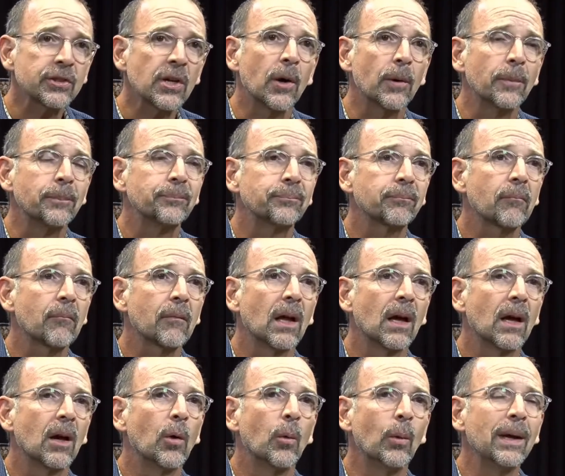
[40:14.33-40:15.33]
So,
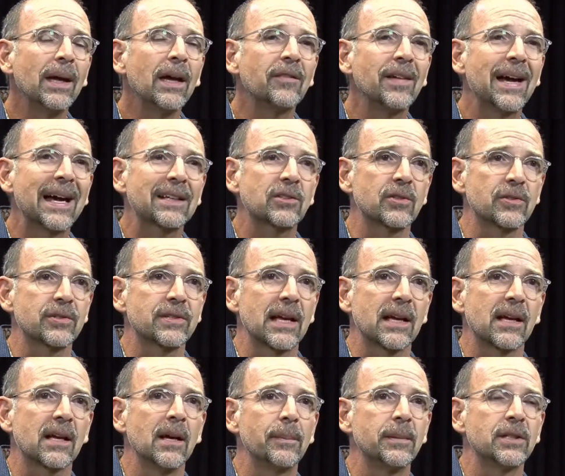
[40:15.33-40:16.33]
we have
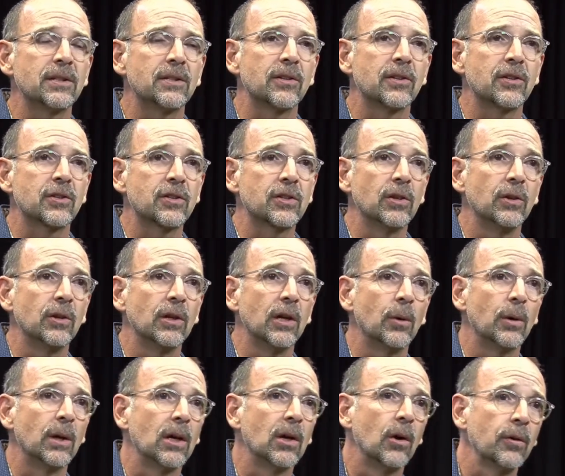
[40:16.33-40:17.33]
actors that come into the
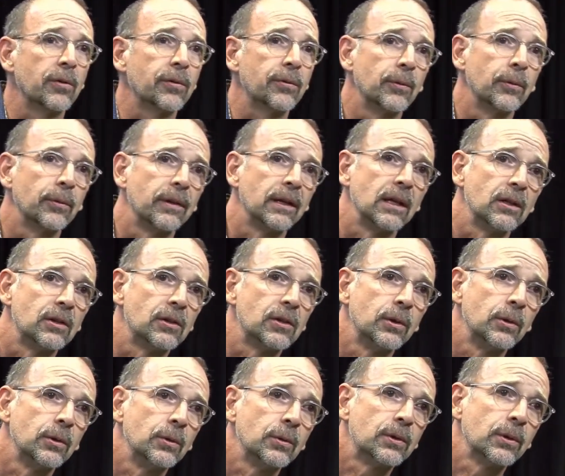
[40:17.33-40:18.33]
studio and go through the
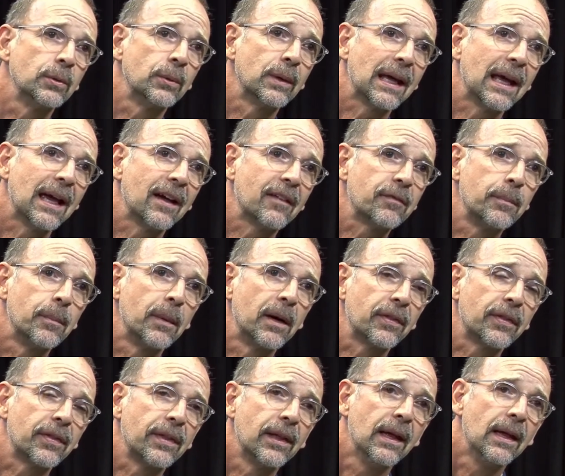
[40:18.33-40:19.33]
two, two and a half
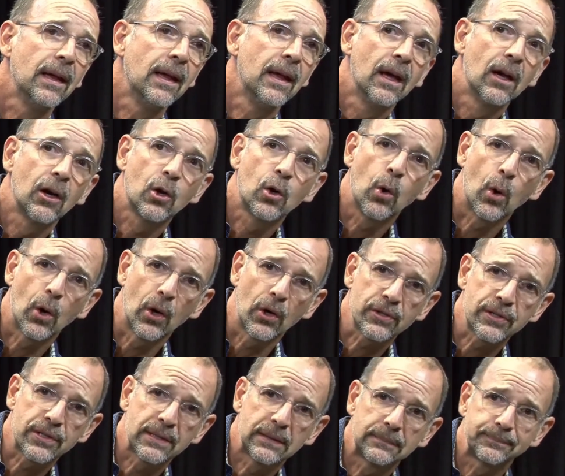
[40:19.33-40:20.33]
month
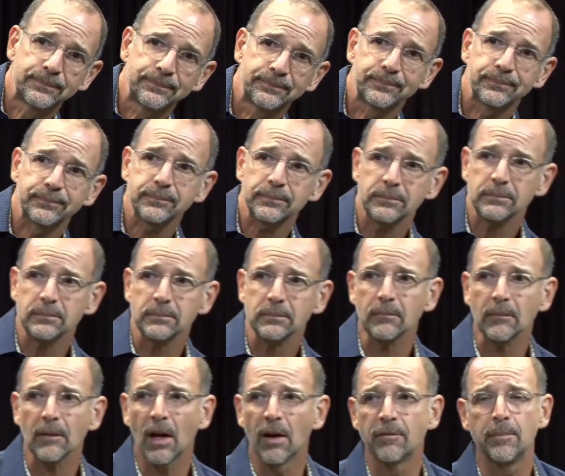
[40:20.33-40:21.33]
course
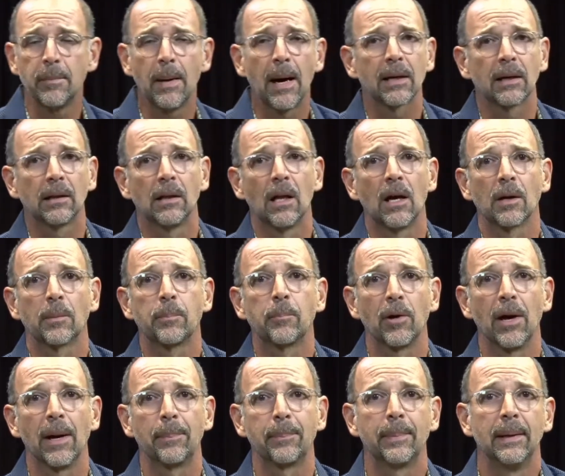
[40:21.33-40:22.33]
of
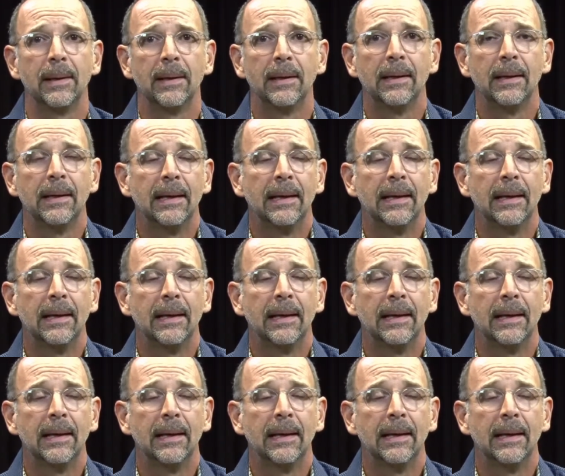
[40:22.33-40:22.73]
monologue prep,